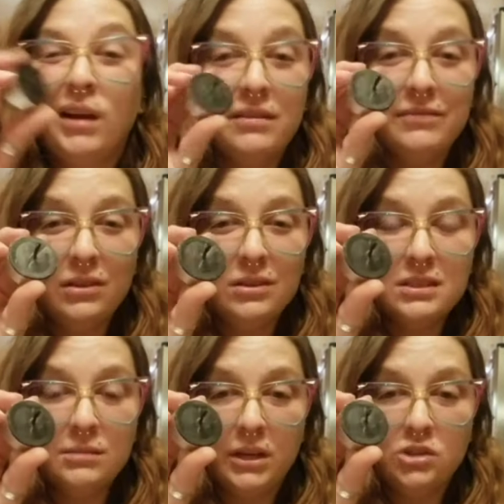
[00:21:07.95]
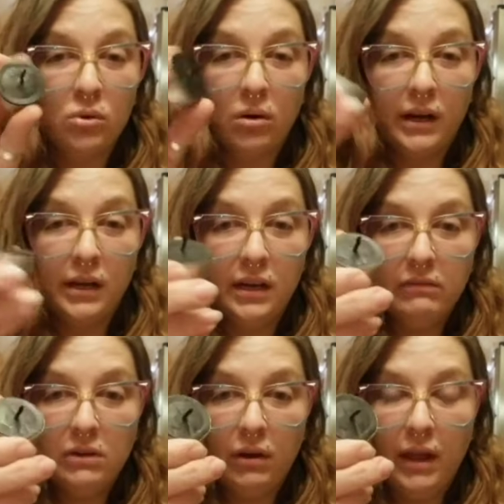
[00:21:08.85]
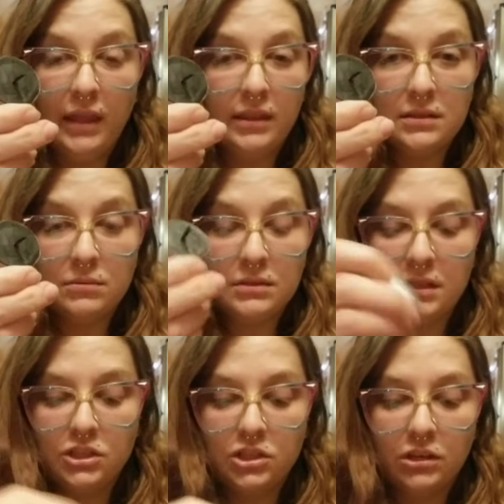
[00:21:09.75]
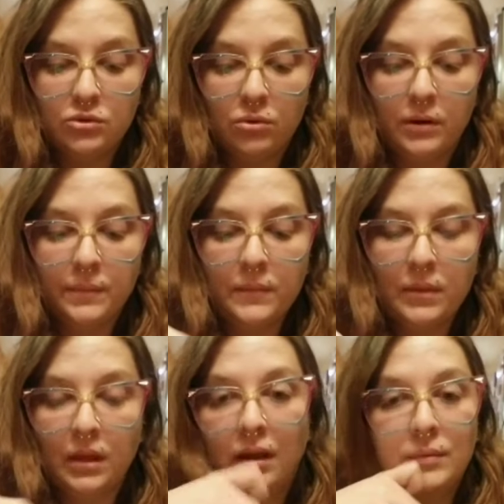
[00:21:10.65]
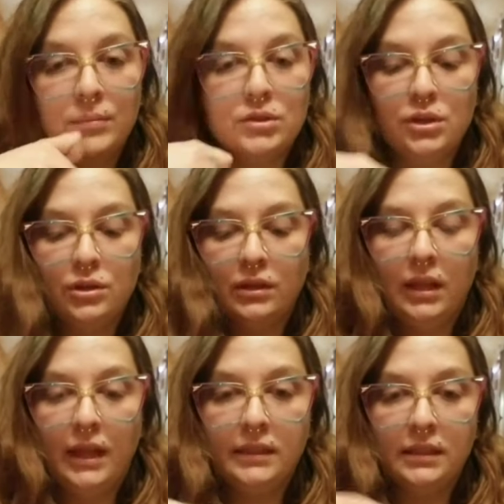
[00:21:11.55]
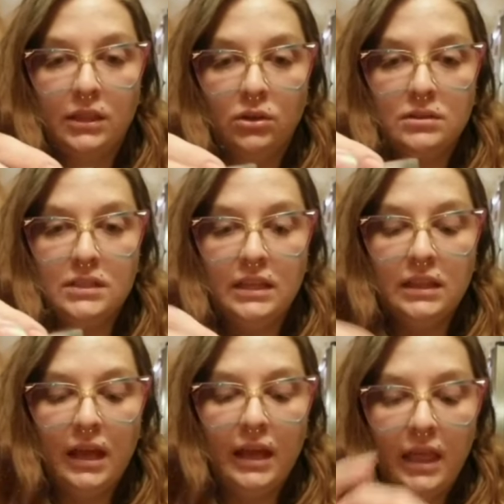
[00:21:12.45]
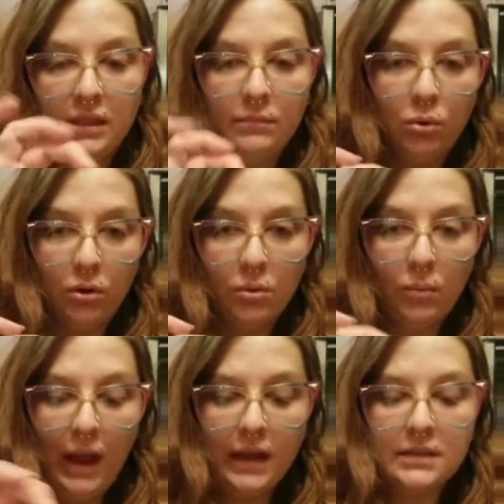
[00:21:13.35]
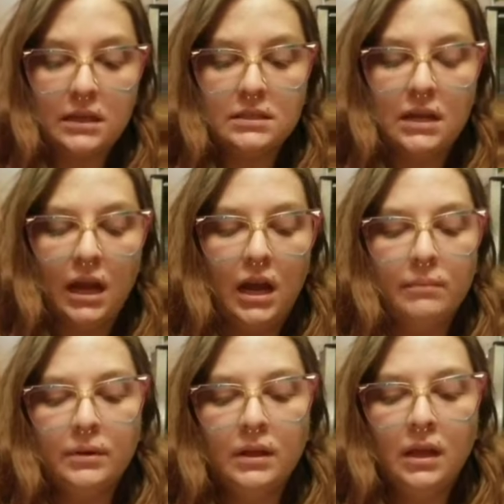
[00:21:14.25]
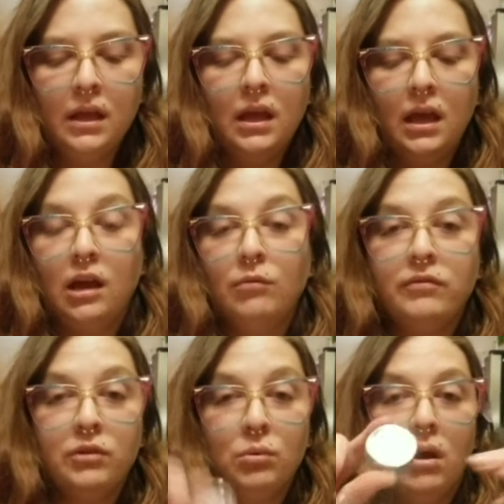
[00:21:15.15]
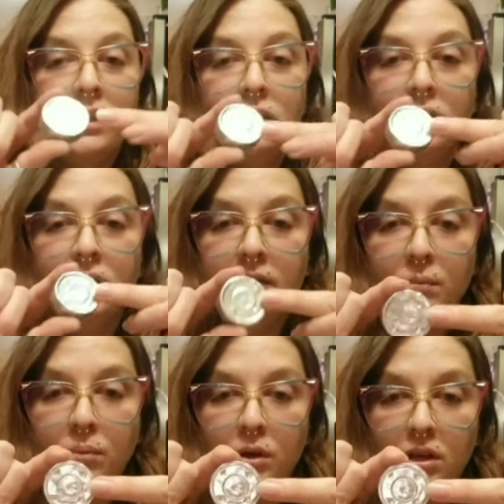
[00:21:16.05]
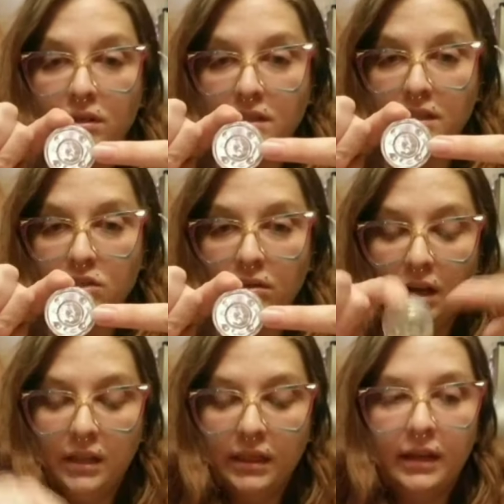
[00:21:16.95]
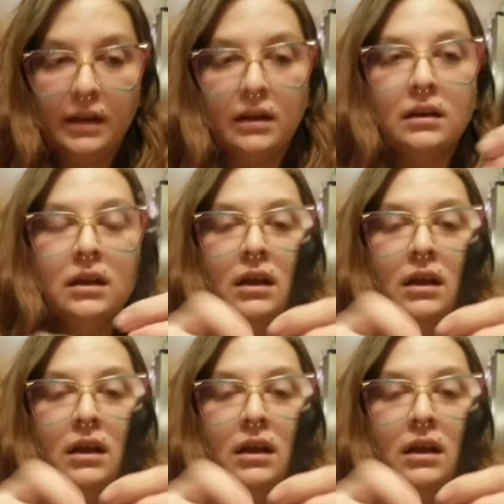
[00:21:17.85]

I found this in my drawer. I didn't even know I had this. It was in the junk drawer. So you can light the little tea light and then pour the wax on top. If you want, you could even put your sigil on there.